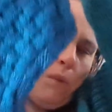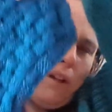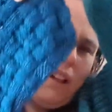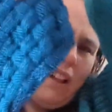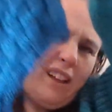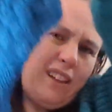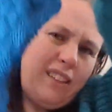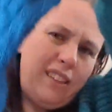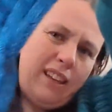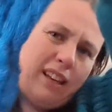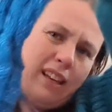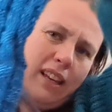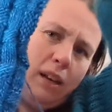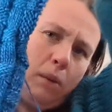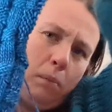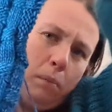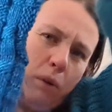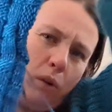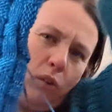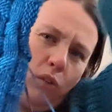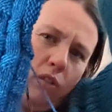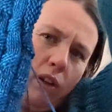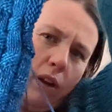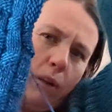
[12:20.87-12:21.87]
I think he'll
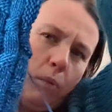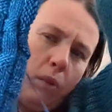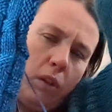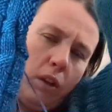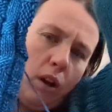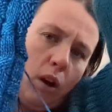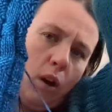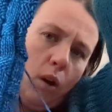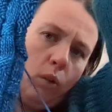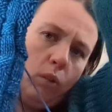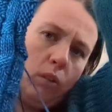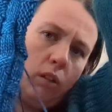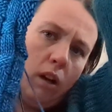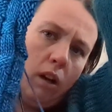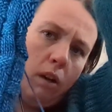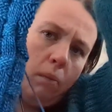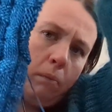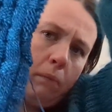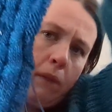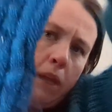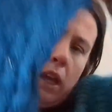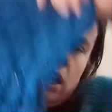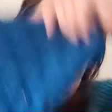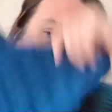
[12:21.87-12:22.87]
be all right with a cold
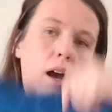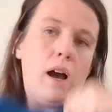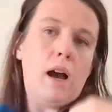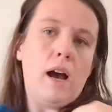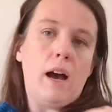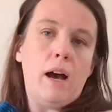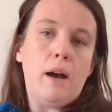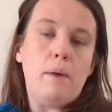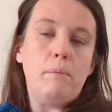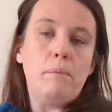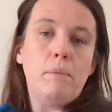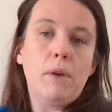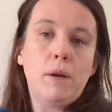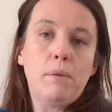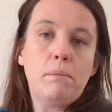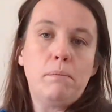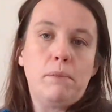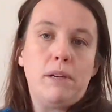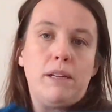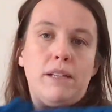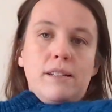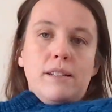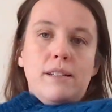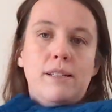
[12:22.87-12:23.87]
arm.
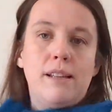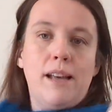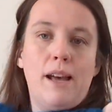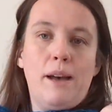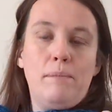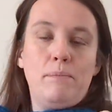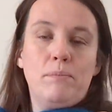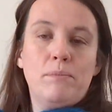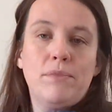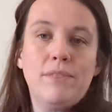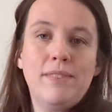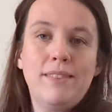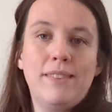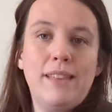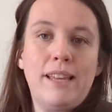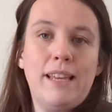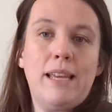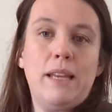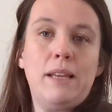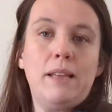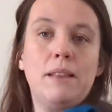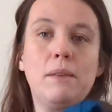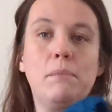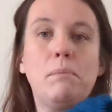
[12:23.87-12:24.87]
But
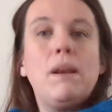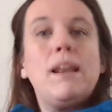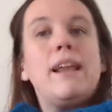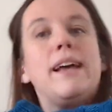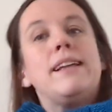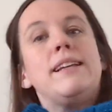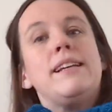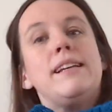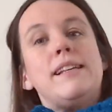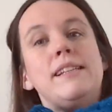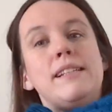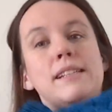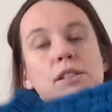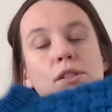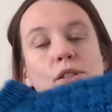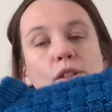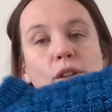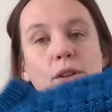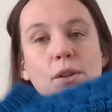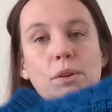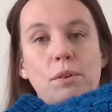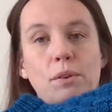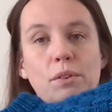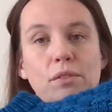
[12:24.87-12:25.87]
the plan is
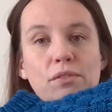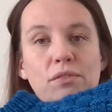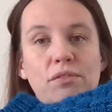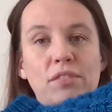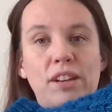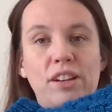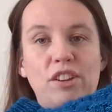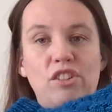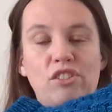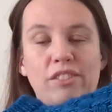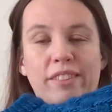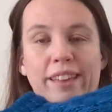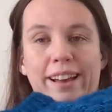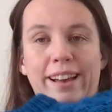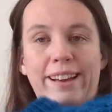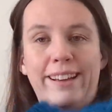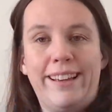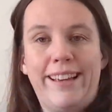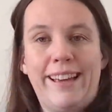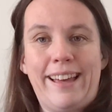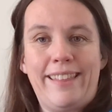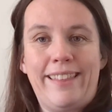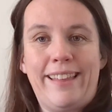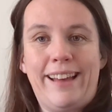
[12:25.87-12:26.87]
to finish that
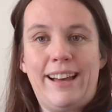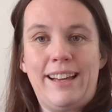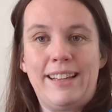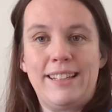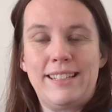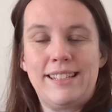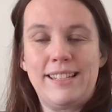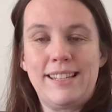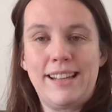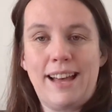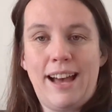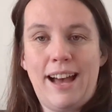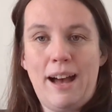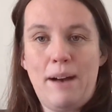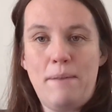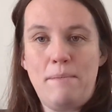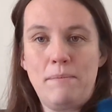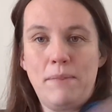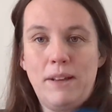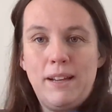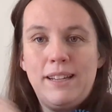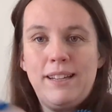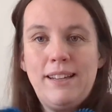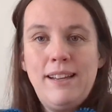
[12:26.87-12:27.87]
and get that
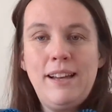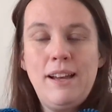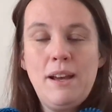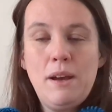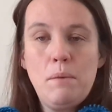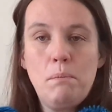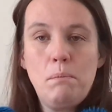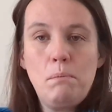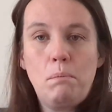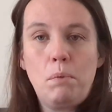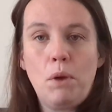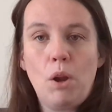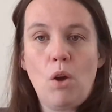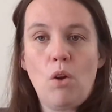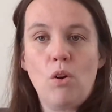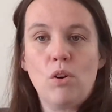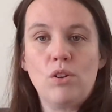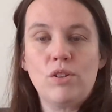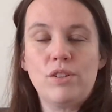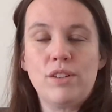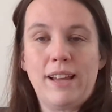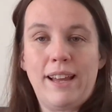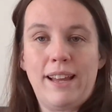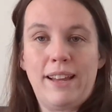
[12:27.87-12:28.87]

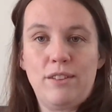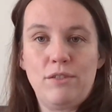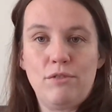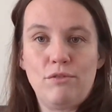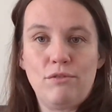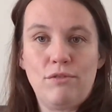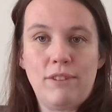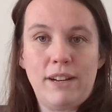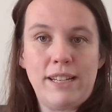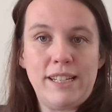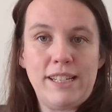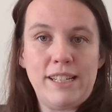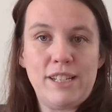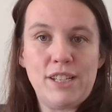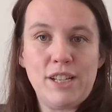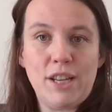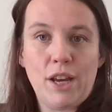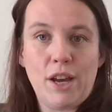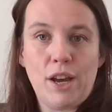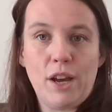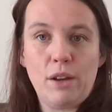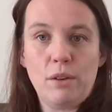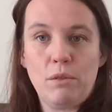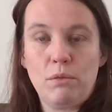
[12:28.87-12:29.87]
blocked and ready to
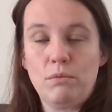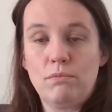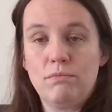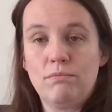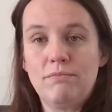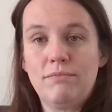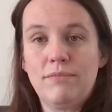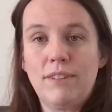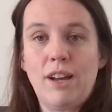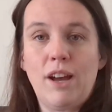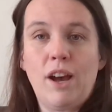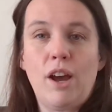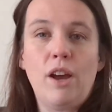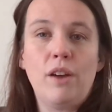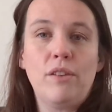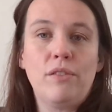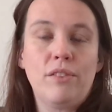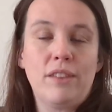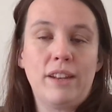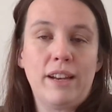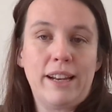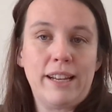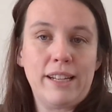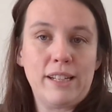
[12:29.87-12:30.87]
go
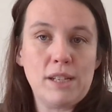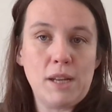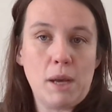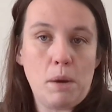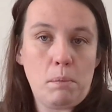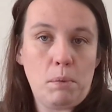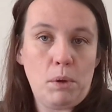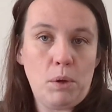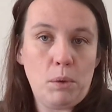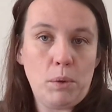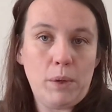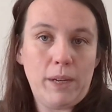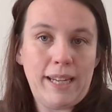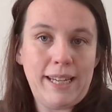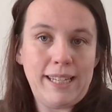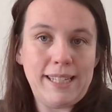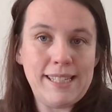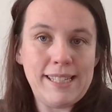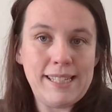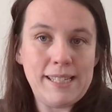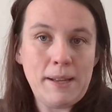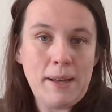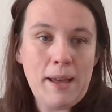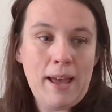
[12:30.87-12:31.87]
over the next couple of
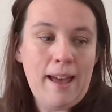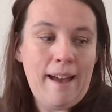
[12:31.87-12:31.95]
weeks.